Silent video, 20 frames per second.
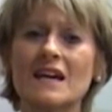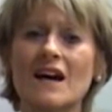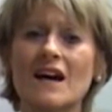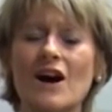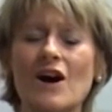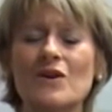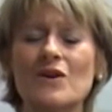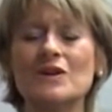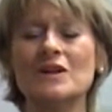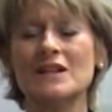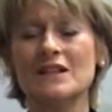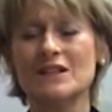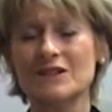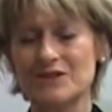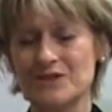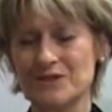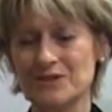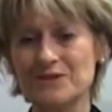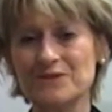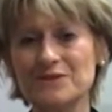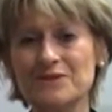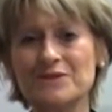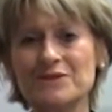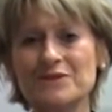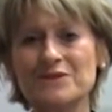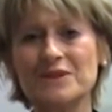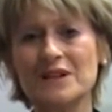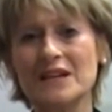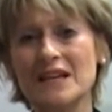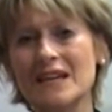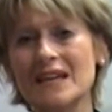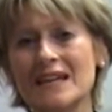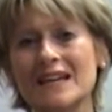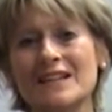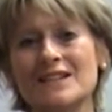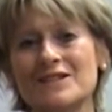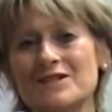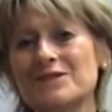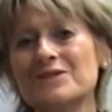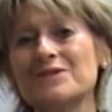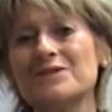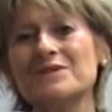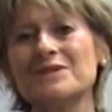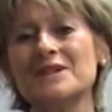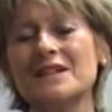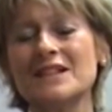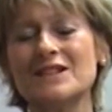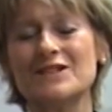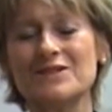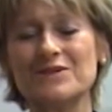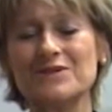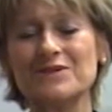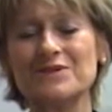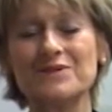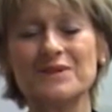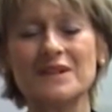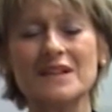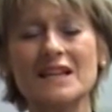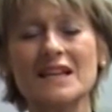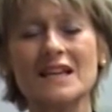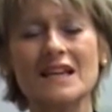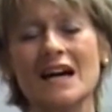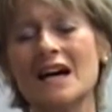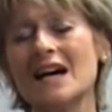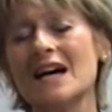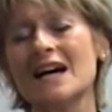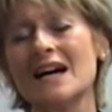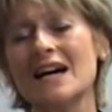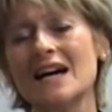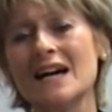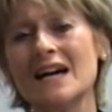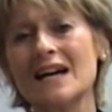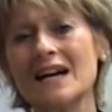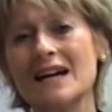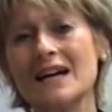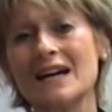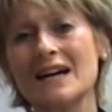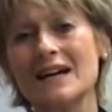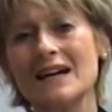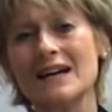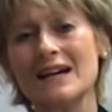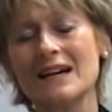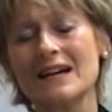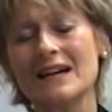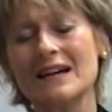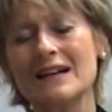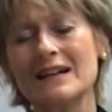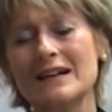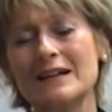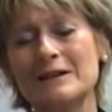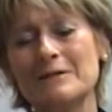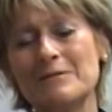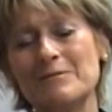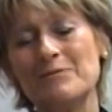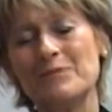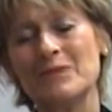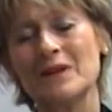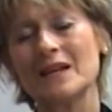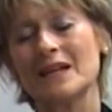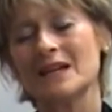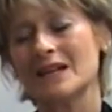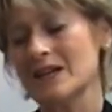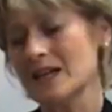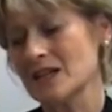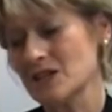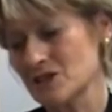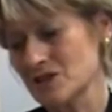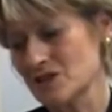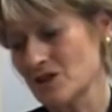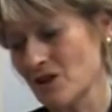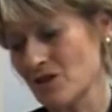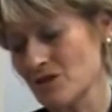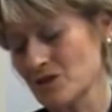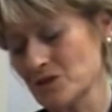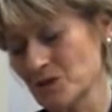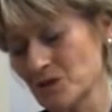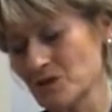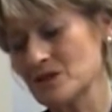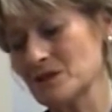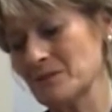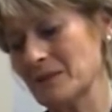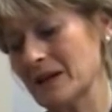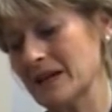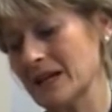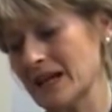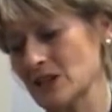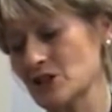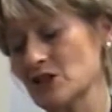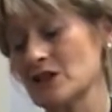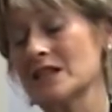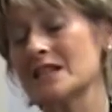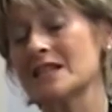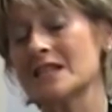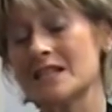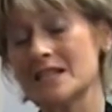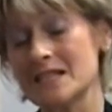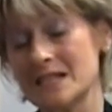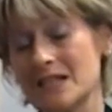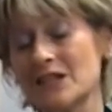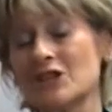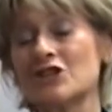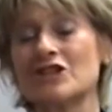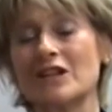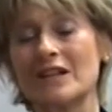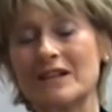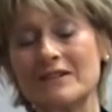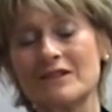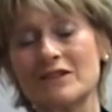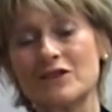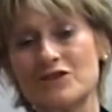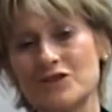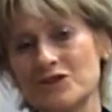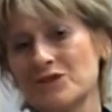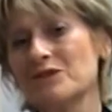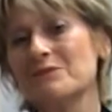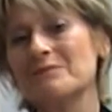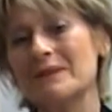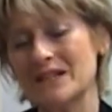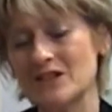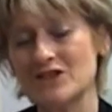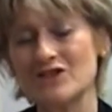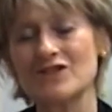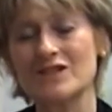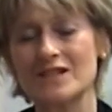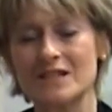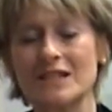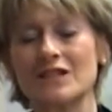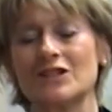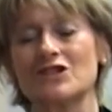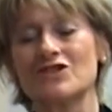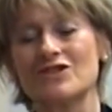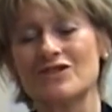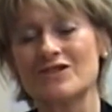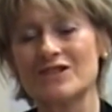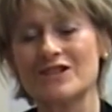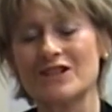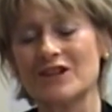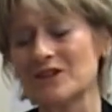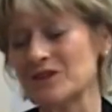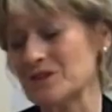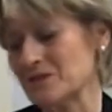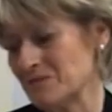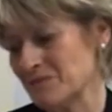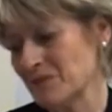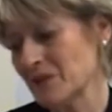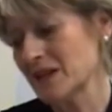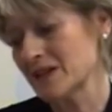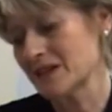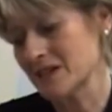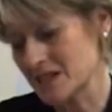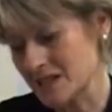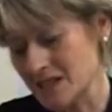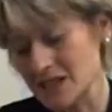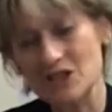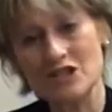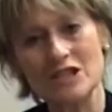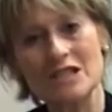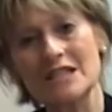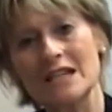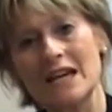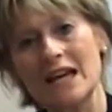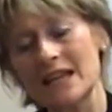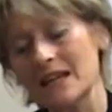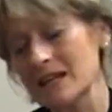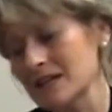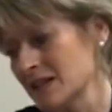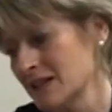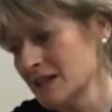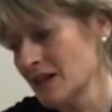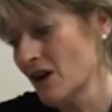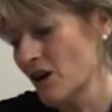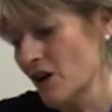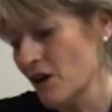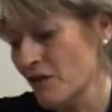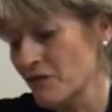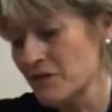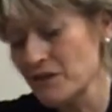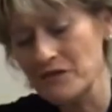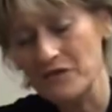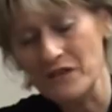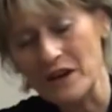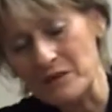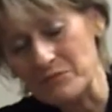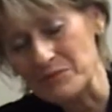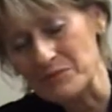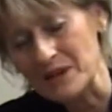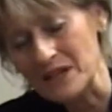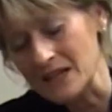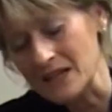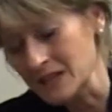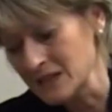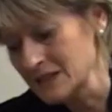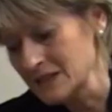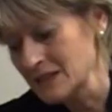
ao. Tui, tui, tui a. That song talks about actually the stitching. Tui means to stitch, to sew. The stitching together of the fabric